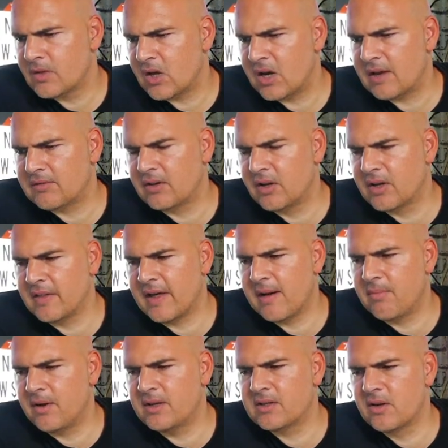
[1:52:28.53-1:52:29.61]
I'll have to look at
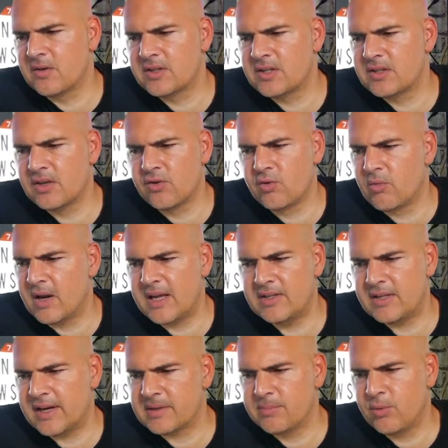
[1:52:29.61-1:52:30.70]
that, but as long as it's a normal
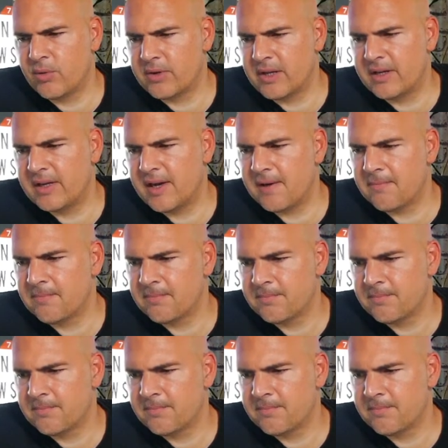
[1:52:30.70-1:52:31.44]
ATX board, then yeah.